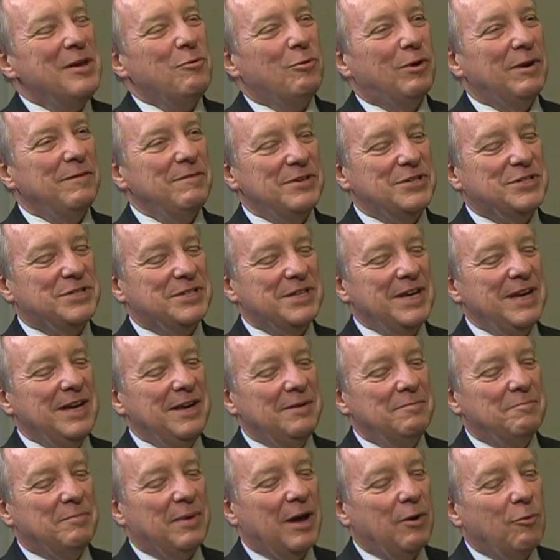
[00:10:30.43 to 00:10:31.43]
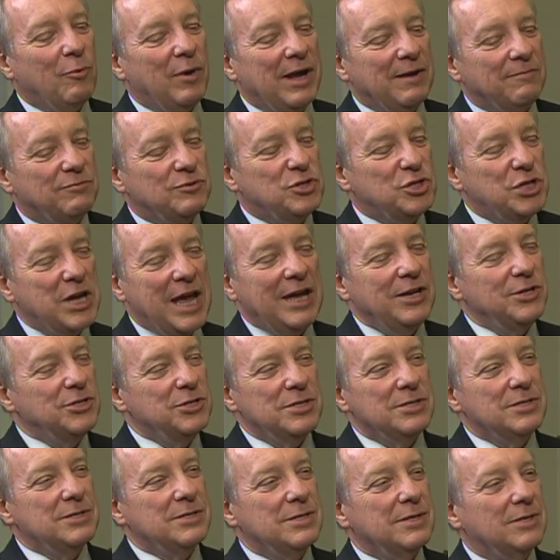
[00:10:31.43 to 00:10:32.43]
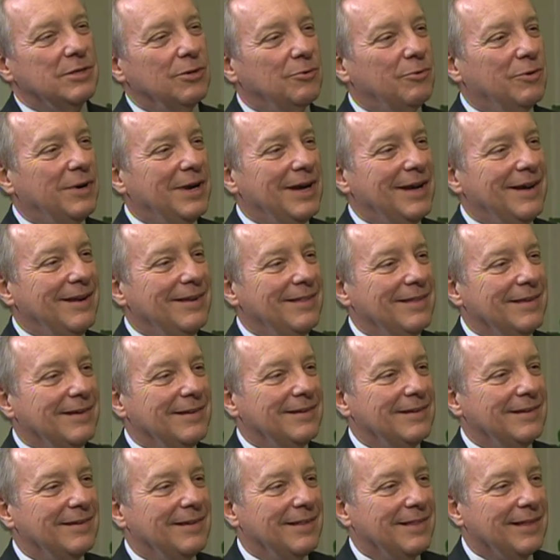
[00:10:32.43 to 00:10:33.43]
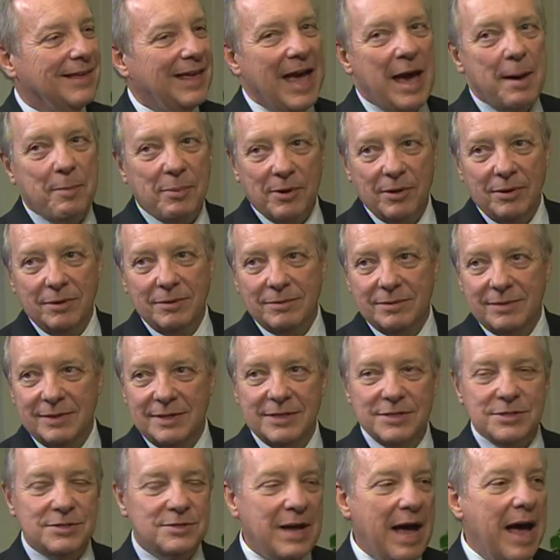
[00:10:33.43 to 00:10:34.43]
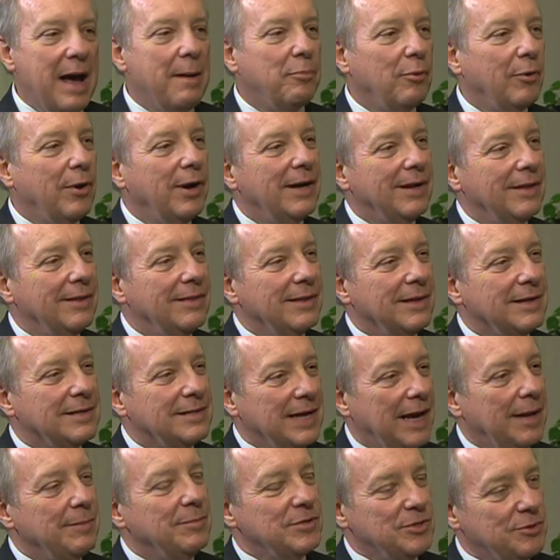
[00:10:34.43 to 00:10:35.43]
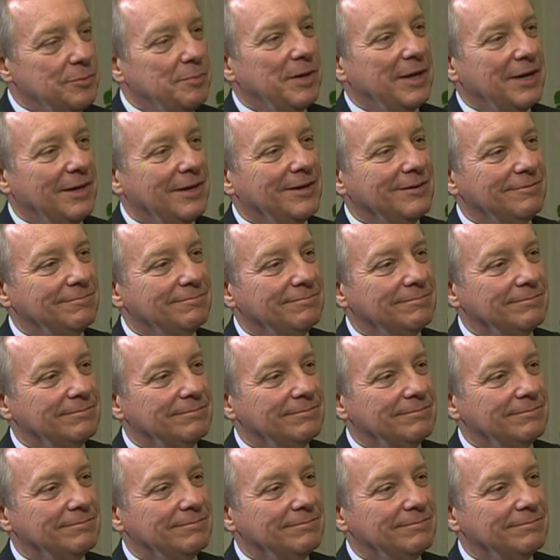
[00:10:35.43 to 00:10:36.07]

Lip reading: What have you seen by way of changes in the way the Capitol has operated in the time that you've been here?